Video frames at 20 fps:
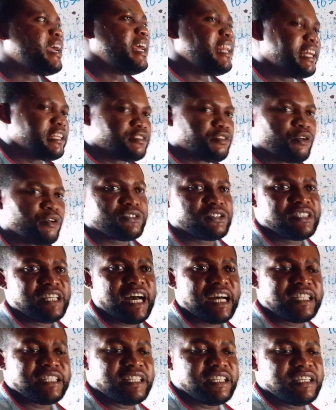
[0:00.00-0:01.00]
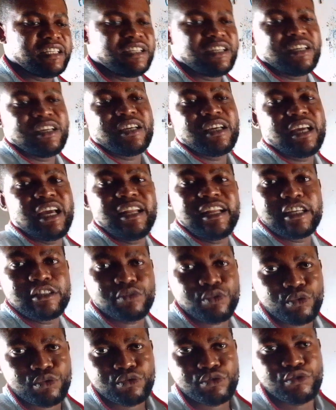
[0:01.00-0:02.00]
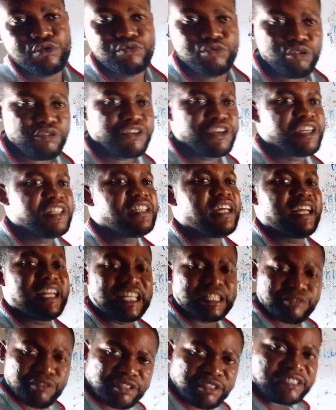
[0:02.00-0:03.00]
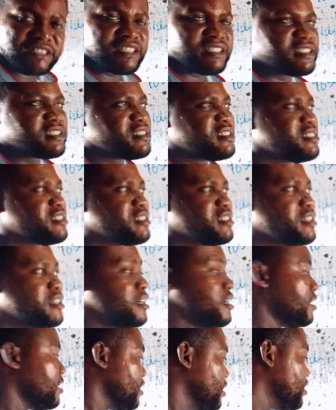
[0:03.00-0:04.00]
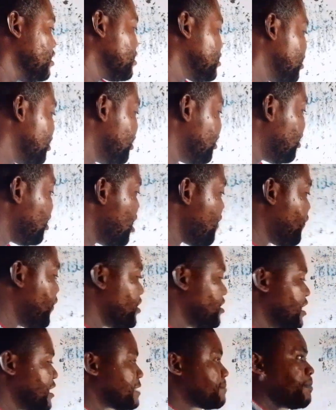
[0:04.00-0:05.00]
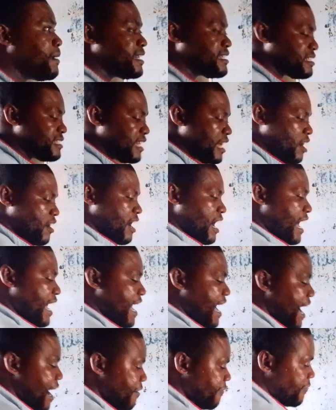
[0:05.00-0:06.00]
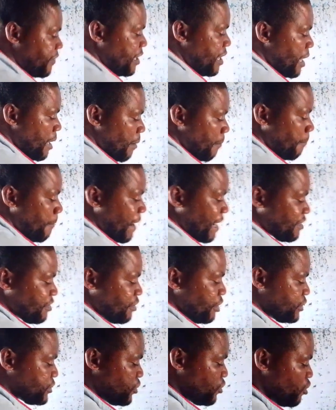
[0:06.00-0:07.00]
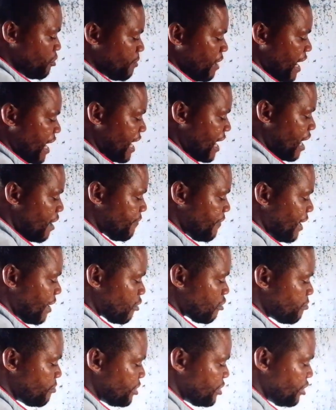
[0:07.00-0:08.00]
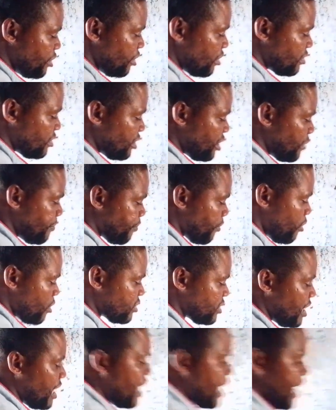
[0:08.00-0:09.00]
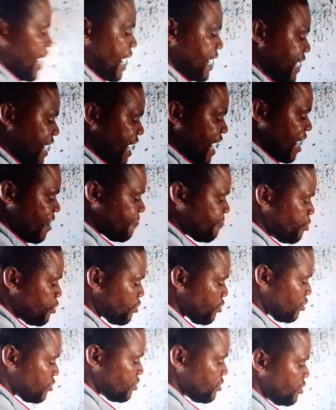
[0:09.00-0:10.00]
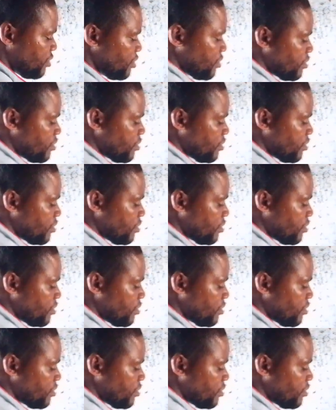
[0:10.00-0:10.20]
electrons at the electrode during electrolysis? See, if in this base now I have magnesium, I have aluminium 3 plus, and I have boron.